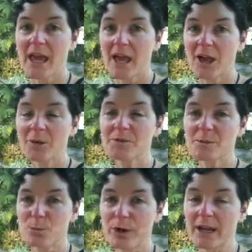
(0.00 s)
helps
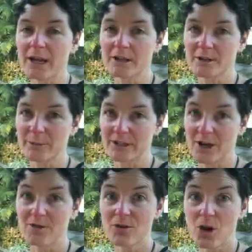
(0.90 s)
bring a little bit
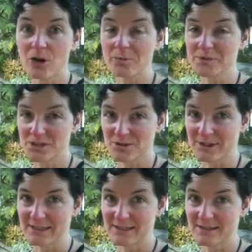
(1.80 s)
of calm to
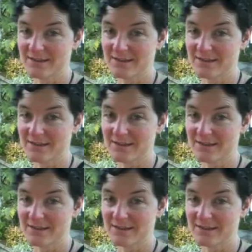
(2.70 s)
it.